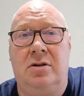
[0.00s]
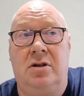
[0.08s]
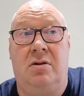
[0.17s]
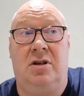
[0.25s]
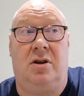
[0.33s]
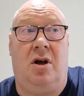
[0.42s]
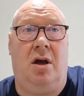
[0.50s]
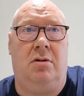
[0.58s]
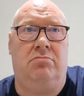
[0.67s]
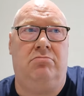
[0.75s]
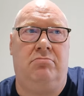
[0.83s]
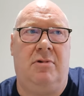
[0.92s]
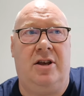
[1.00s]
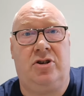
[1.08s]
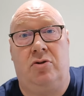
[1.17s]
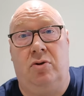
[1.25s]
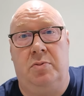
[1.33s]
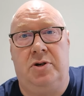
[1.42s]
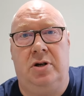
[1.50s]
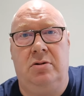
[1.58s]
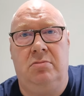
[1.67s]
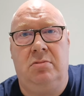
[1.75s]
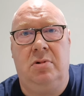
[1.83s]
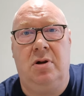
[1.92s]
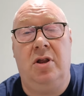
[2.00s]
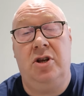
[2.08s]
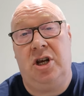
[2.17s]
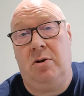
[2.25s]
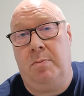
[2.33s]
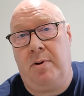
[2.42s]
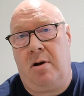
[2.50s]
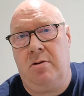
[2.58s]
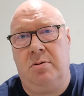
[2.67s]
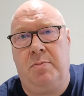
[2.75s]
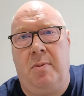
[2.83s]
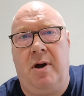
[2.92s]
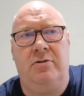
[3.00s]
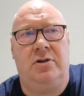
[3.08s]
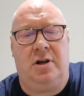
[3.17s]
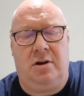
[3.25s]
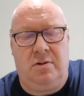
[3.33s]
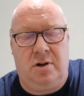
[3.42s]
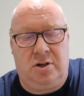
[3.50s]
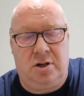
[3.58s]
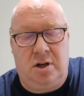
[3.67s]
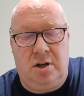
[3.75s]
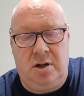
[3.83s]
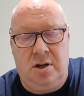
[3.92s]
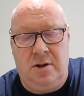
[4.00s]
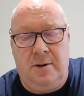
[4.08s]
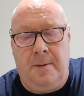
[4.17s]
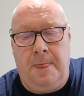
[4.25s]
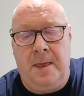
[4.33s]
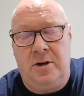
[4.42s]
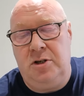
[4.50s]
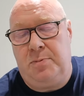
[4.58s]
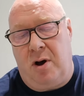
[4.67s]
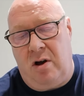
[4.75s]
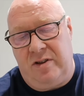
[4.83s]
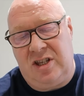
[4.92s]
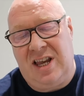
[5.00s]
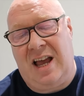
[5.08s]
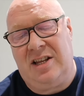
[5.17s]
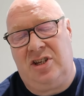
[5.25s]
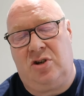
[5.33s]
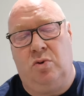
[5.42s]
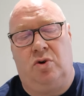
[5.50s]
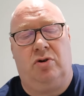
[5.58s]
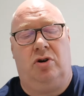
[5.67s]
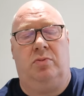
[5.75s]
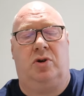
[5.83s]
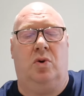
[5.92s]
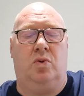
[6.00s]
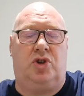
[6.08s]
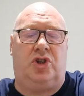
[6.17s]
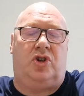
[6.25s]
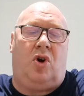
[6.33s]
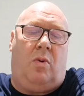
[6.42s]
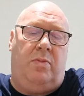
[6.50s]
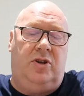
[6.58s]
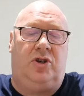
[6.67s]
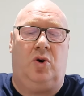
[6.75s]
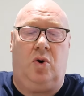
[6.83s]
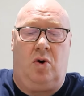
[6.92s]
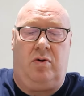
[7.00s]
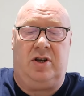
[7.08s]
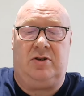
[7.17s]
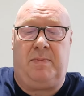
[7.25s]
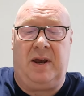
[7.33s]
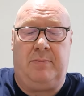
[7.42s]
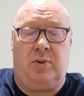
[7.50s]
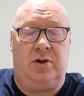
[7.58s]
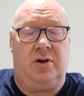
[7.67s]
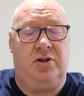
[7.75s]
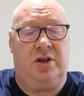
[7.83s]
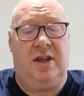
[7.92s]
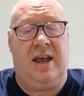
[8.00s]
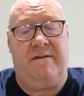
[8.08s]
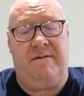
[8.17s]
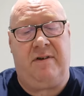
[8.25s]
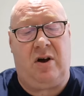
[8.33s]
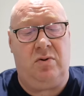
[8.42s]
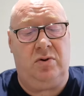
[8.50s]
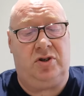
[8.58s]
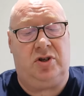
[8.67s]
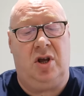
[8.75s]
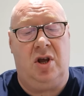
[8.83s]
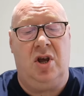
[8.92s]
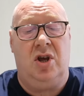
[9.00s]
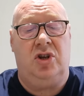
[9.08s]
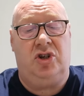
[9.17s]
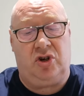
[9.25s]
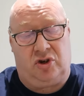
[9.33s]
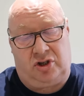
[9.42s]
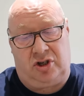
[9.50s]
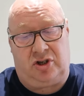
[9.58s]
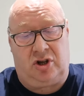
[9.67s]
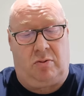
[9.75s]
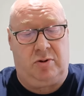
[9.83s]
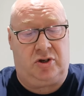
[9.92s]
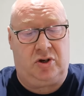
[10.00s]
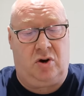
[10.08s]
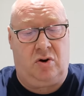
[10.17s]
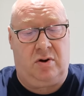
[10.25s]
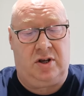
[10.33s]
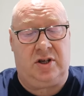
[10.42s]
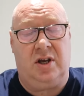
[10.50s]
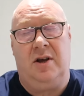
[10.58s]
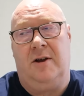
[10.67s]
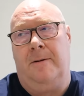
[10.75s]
So it's like, there's corruption. And then she was promoting it, weren't she? She's part of a tactical group called Stop the Tories. People using their votes just to stop the Tories.